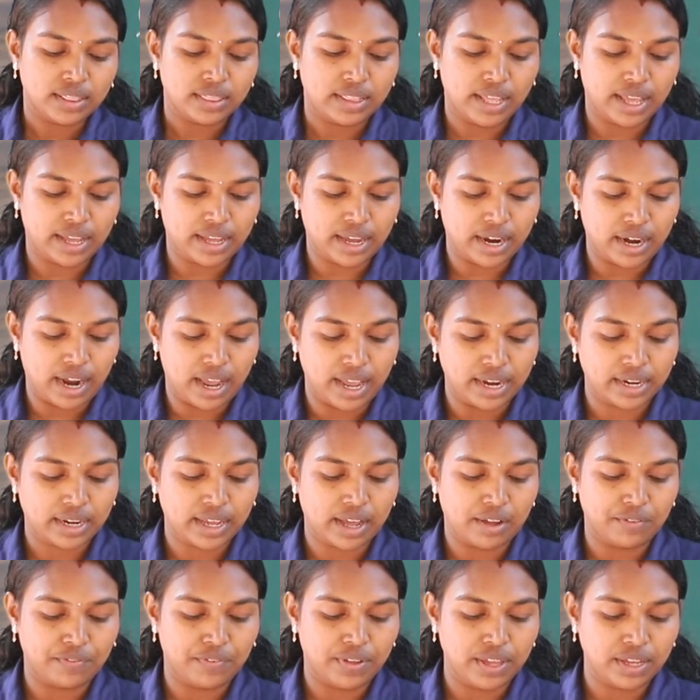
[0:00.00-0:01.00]
they
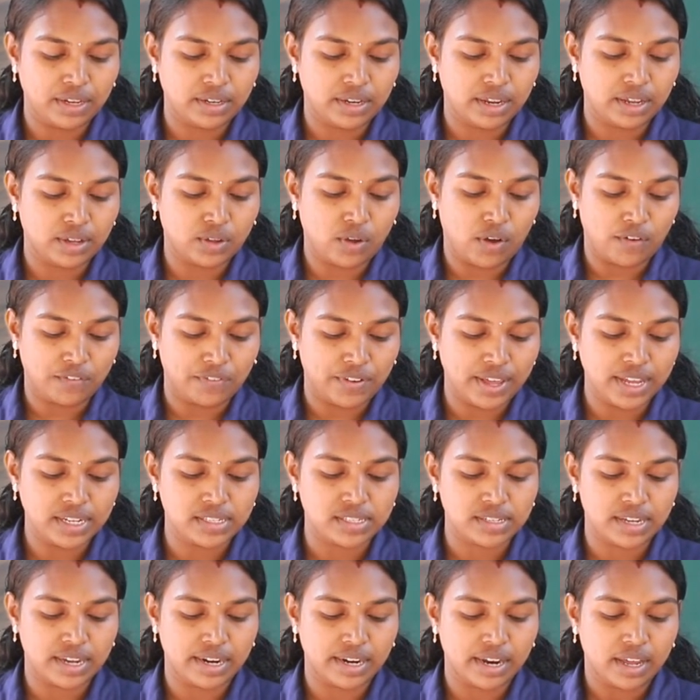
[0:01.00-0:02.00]

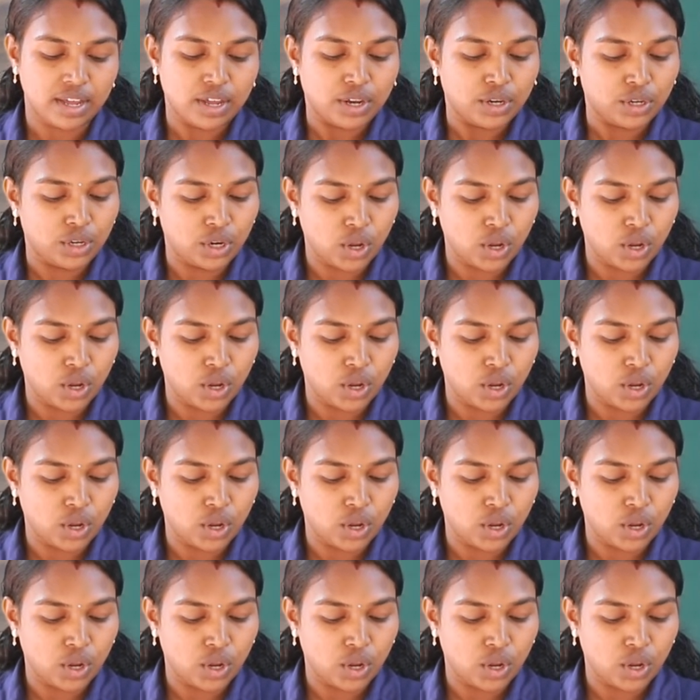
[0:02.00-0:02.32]
coveted